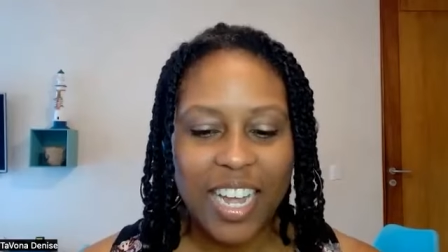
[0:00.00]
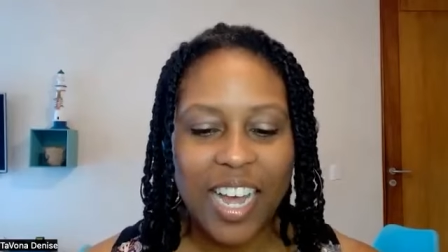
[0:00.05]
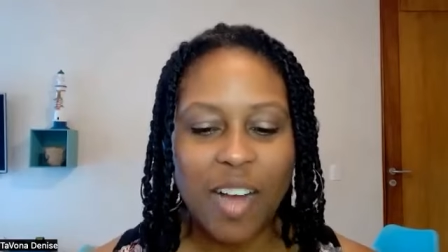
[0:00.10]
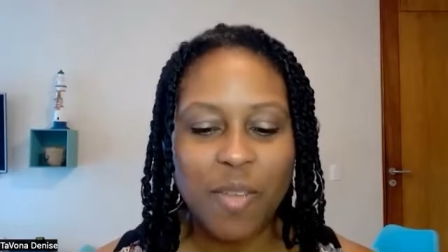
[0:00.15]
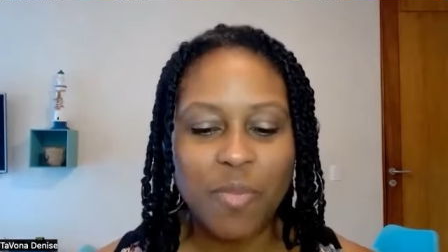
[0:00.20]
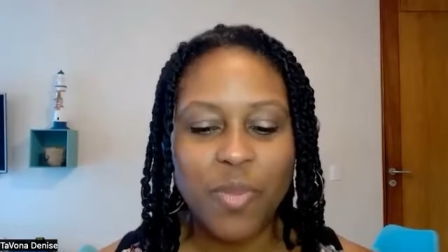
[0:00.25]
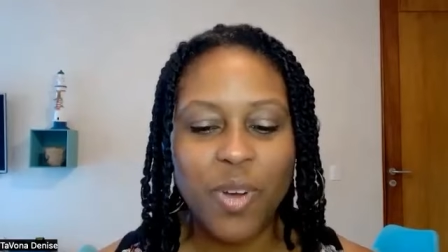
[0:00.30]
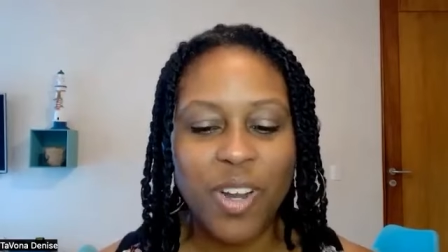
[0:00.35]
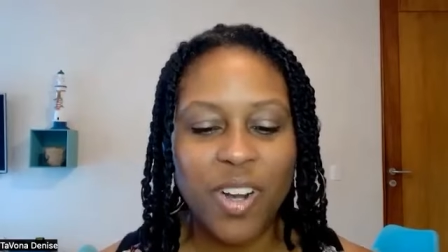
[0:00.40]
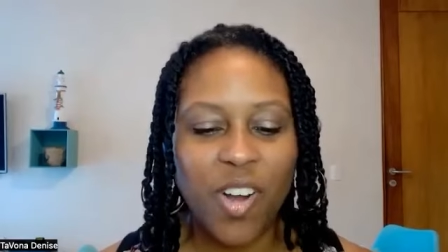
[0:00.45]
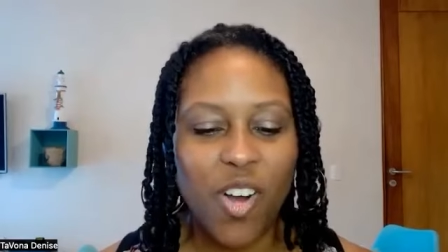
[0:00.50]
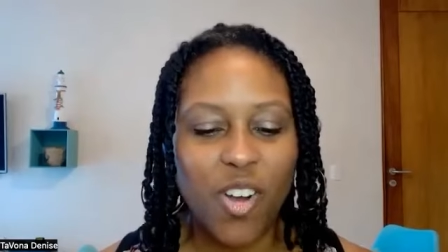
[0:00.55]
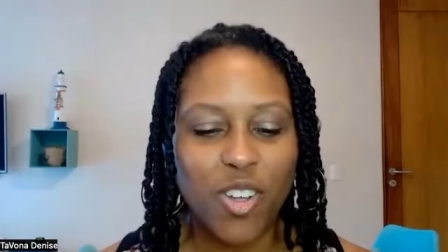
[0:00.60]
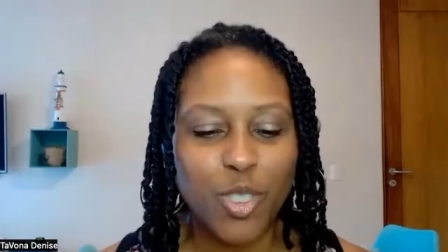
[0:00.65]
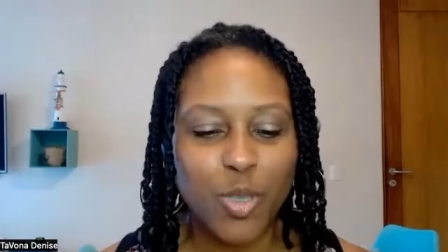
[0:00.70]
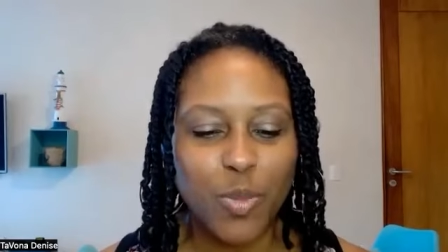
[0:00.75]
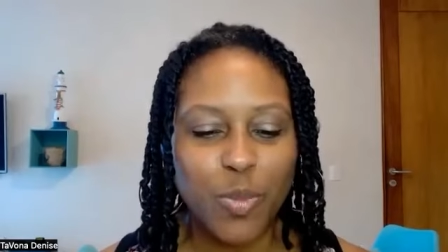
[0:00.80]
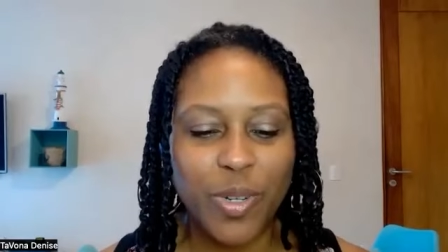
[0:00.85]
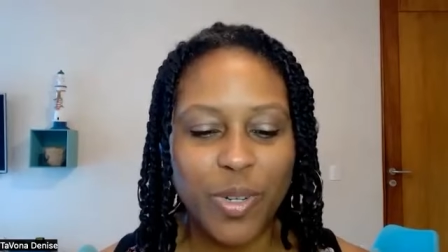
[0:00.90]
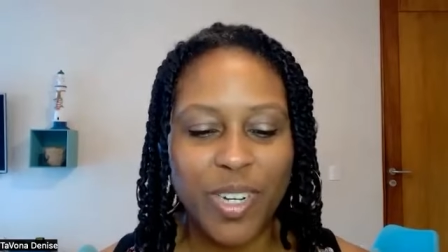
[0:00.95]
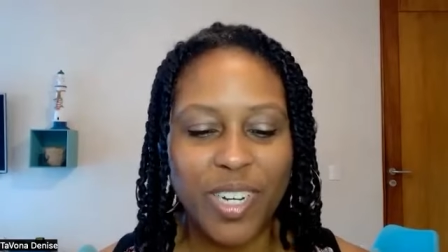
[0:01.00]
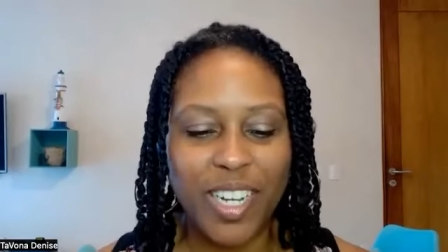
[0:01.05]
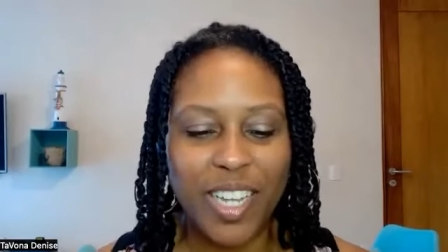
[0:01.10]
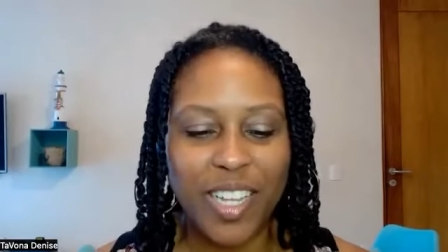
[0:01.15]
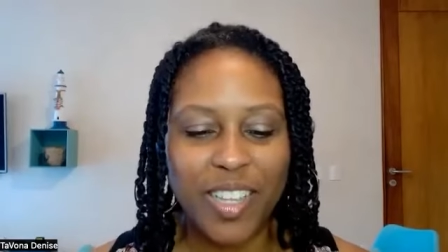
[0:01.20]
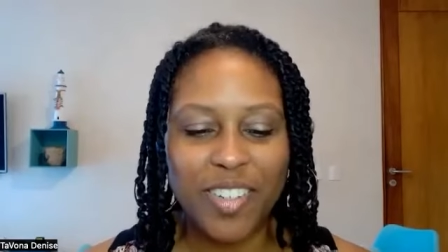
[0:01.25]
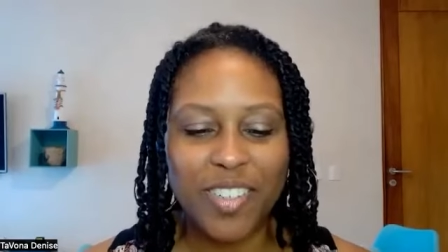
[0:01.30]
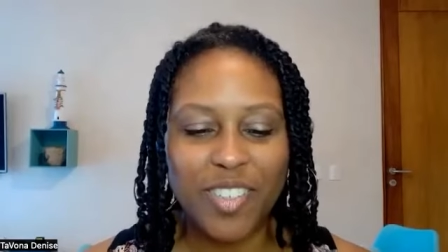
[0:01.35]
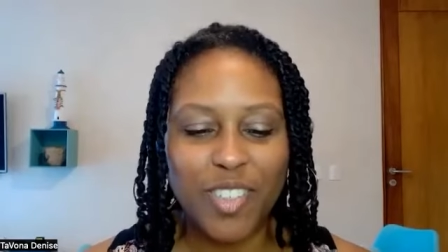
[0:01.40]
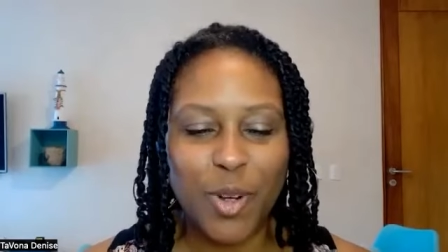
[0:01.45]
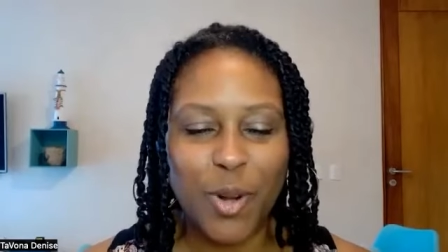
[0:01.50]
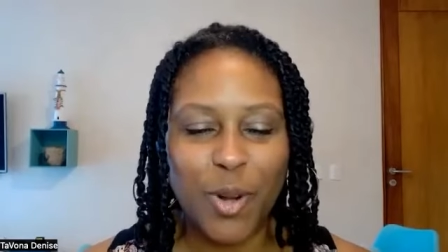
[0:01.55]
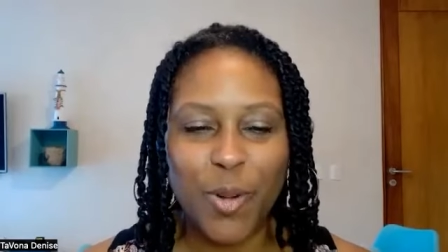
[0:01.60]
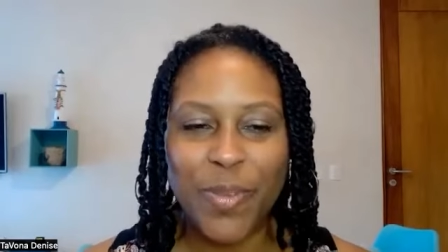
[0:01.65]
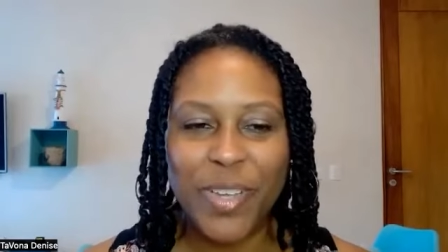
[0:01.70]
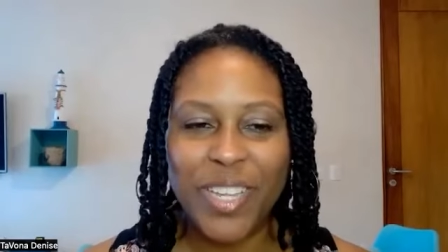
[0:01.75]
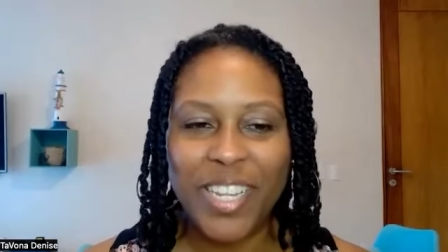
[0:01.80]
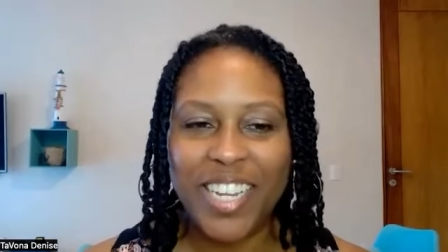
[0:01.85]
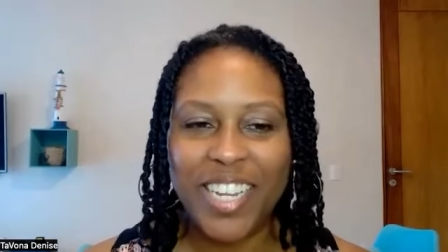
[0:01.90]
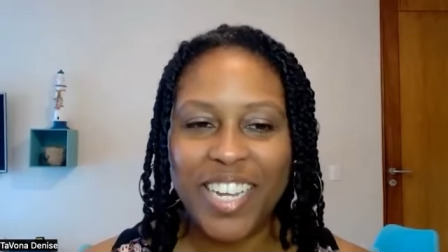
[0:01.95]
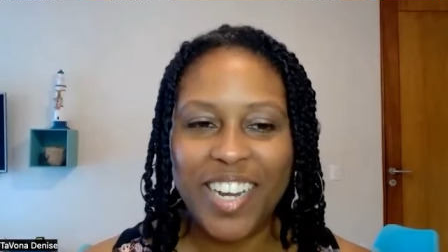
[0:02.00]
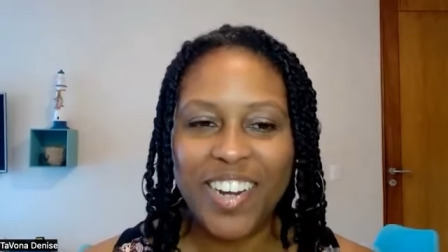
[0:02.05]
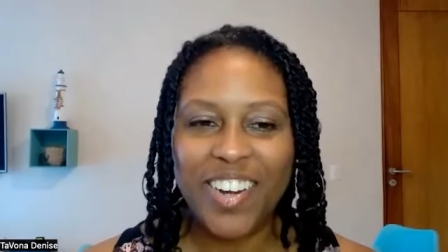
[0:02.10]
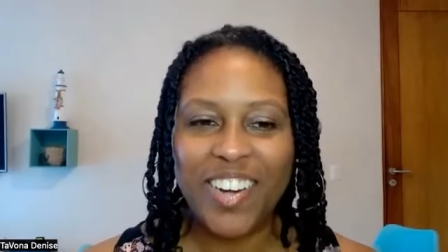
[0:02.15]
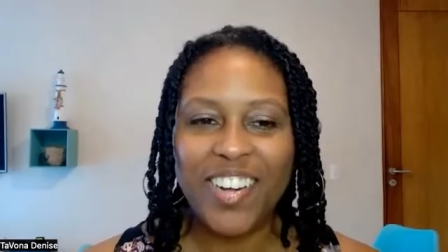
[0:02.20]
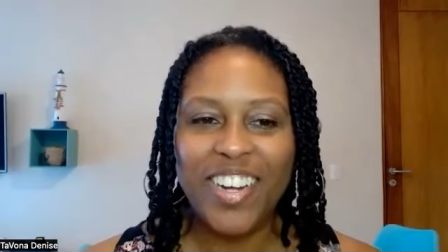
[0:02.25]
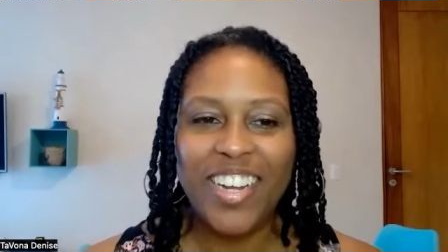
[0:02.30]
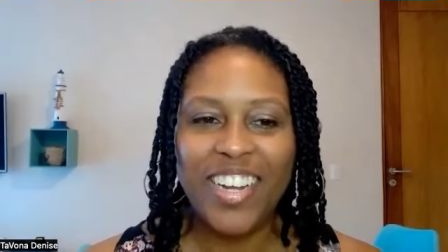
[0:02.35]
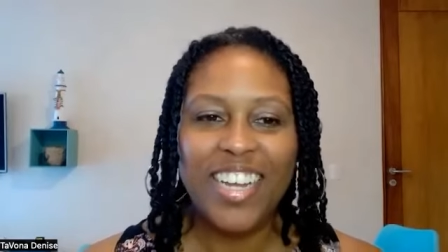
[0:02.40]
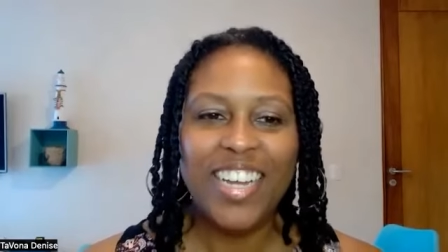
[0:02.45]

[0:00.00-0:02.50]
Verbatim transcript: I'm going to also put another term in there.